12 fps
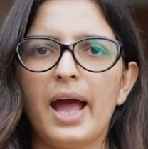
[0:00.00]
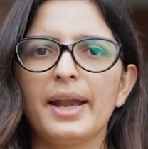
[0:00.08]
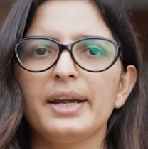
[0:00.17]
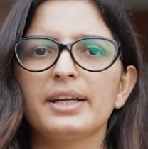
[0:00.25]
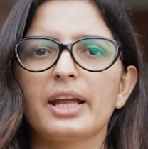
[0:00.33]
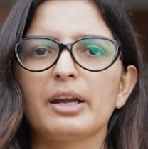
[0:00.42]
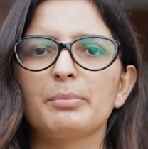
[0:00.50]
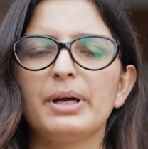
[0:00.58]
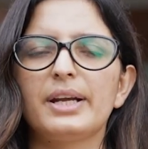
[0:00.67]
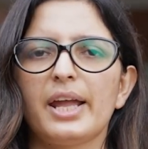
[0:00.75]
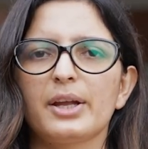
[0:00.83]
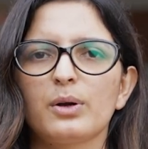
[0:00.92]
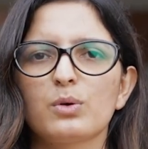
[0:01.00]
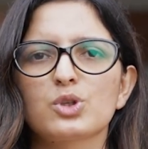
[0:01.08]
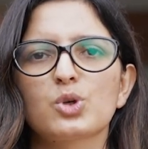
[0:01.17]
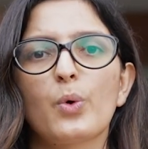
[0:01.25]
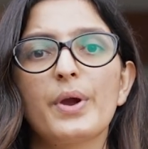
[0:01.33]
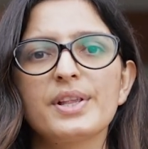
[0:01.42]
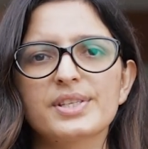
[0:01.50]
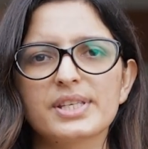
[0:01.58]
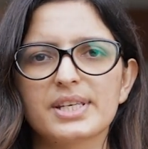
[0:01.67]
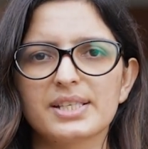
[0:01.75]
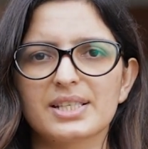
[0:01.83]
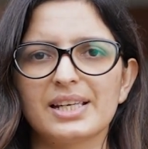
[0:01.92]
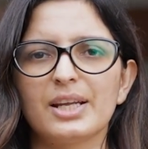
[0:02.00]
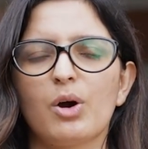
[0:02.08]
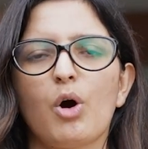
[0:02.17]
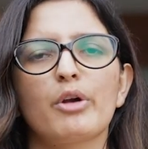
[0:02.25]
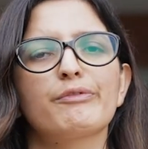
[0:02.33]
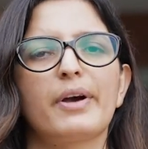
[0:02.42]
and it can be diagnosed coincidentally on